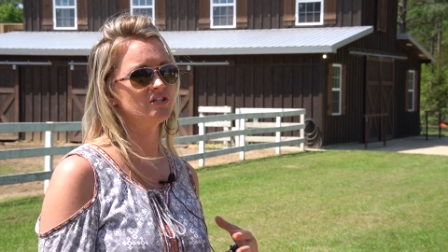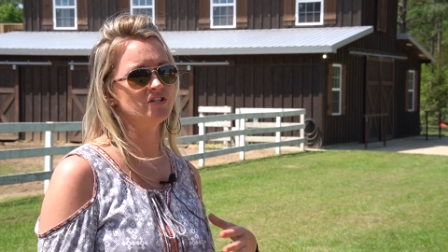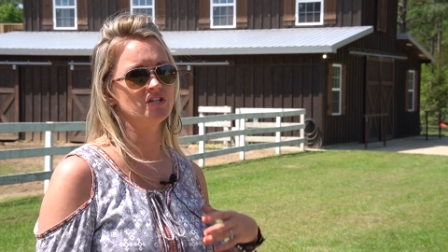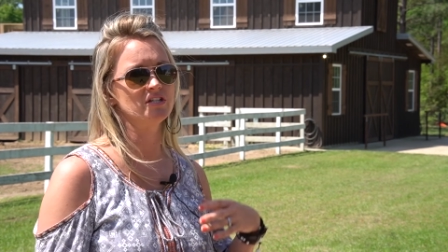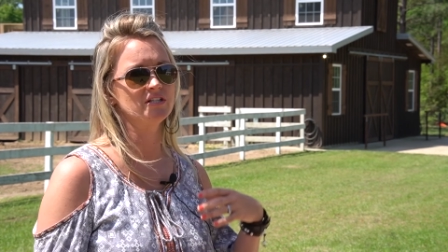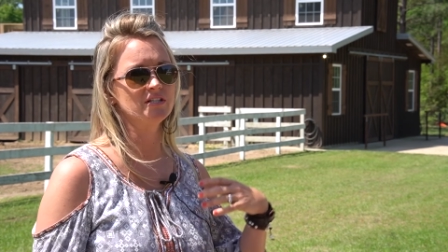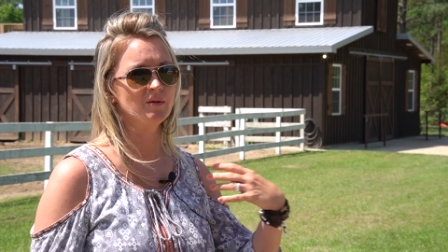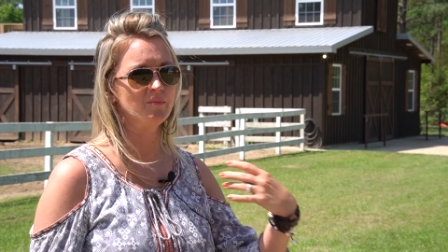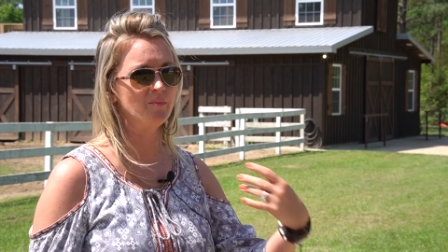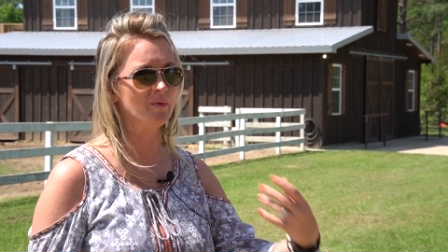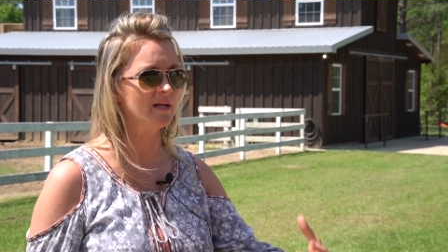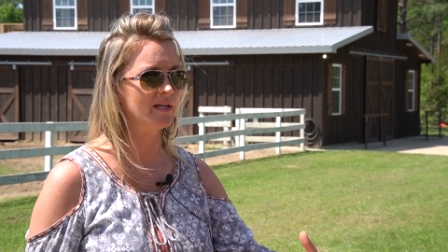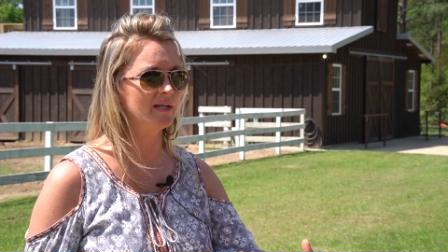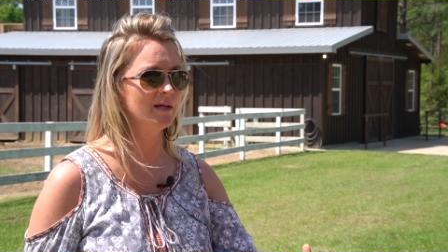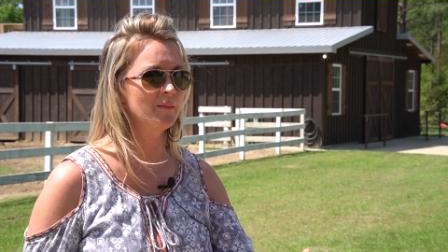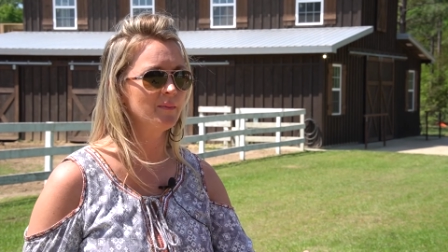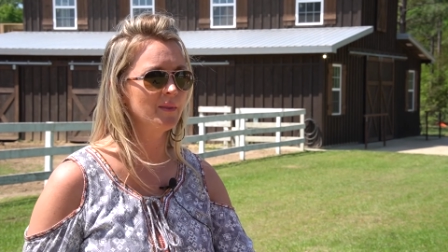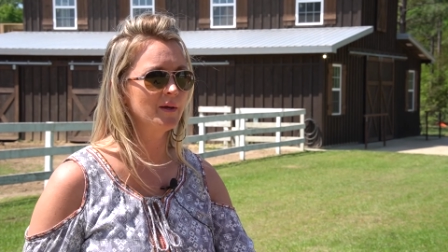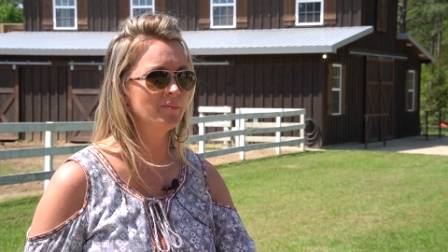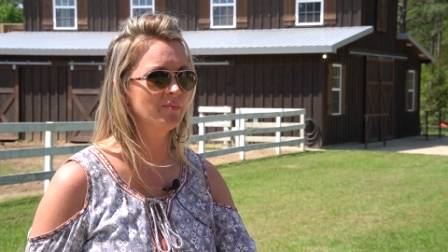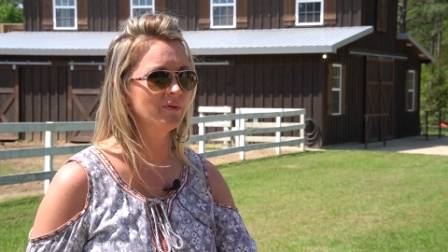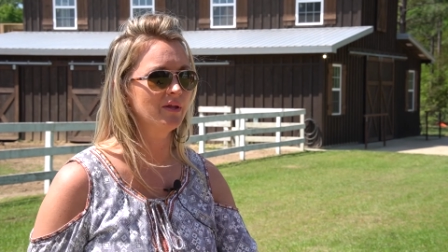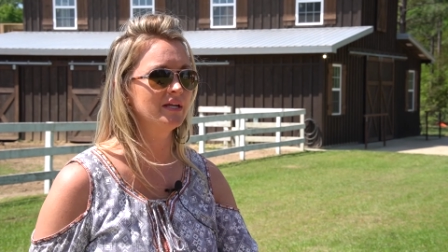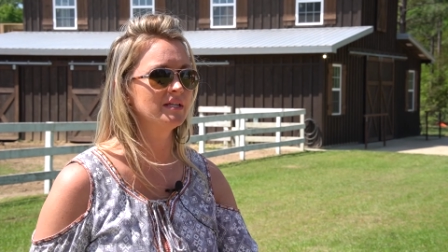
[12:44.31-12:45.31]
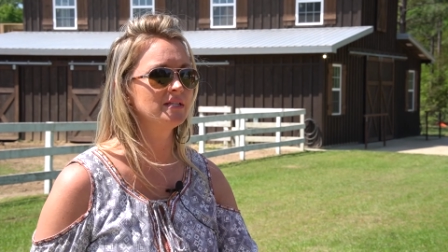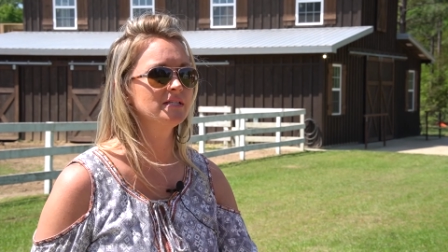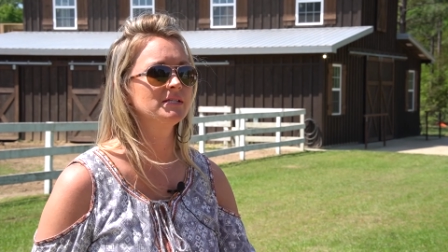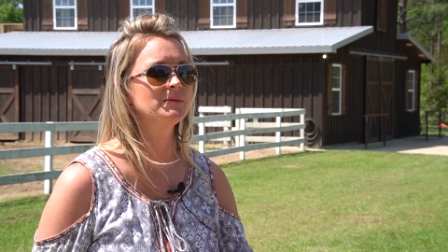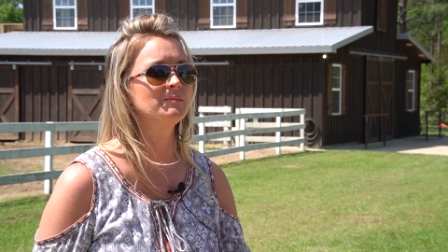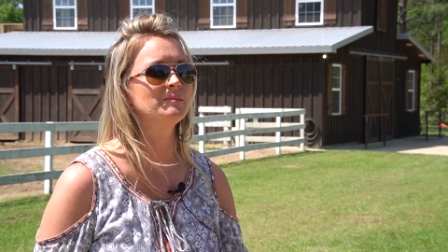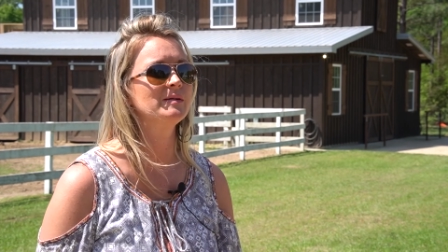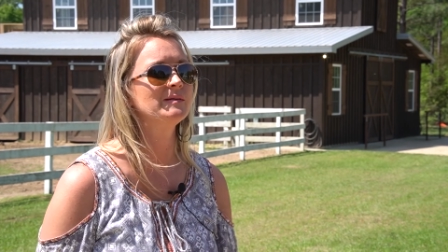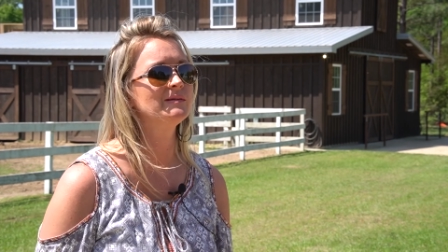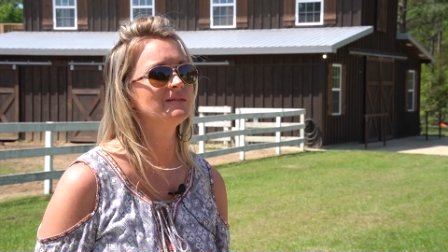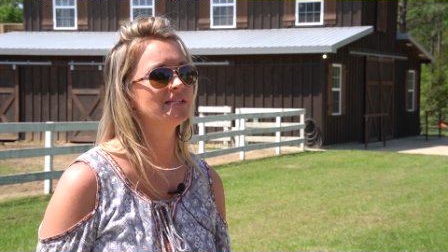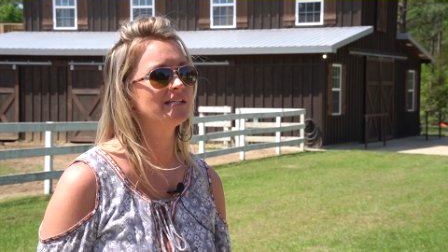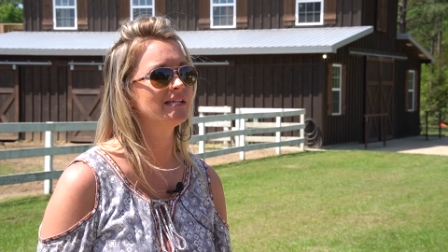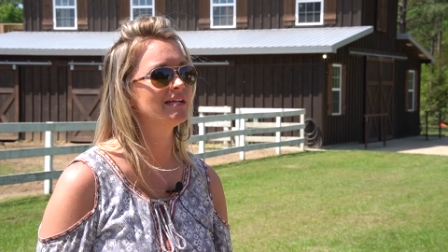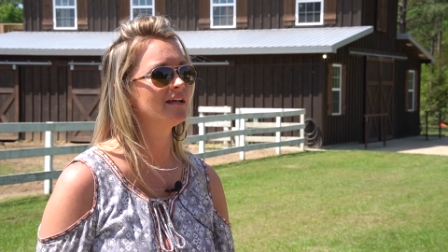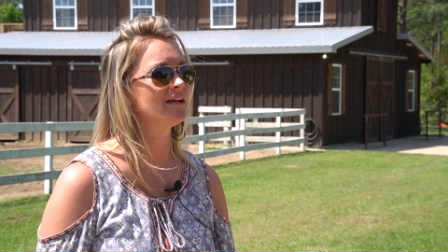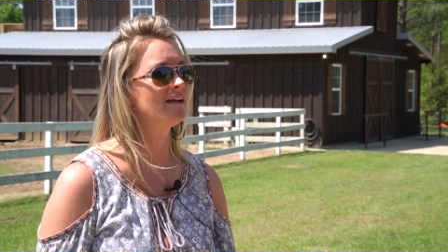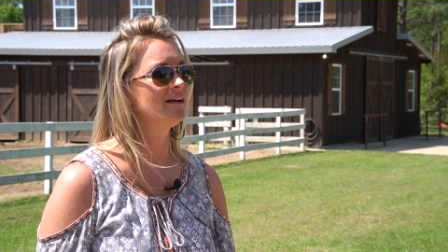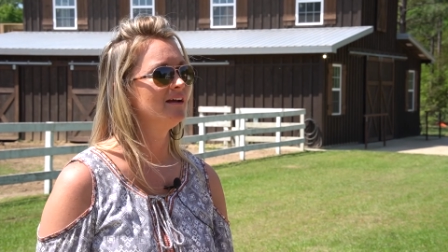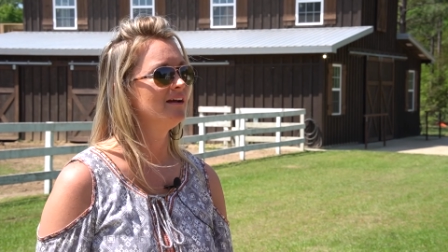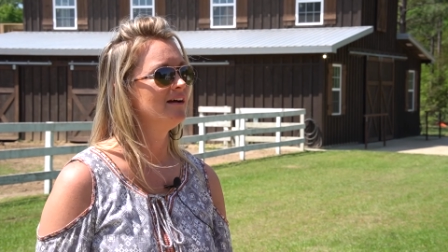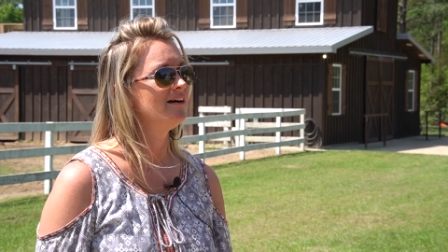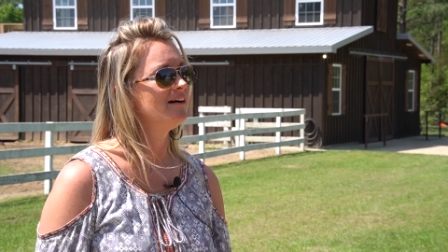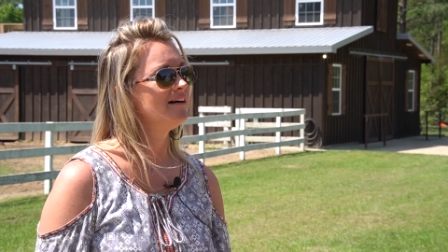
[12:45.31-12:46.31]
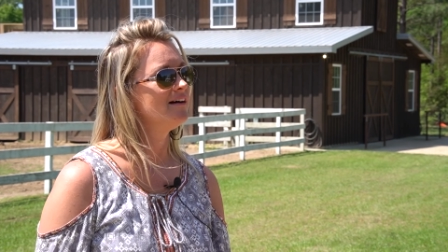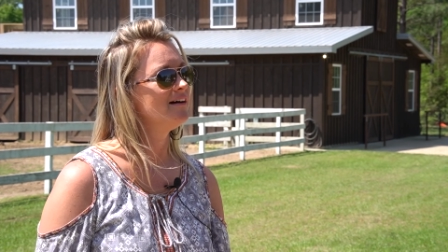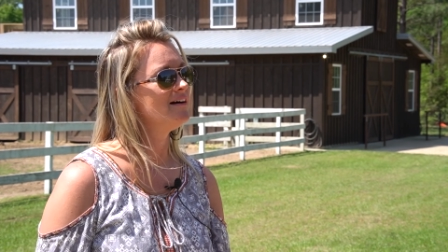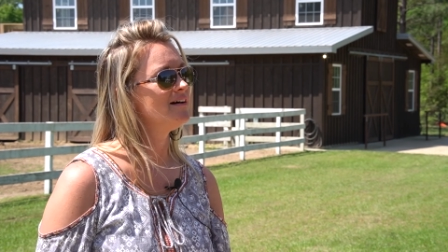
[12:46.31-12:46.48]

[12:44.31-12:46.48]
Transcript: just somebody up there playing some music. Mm-hmm.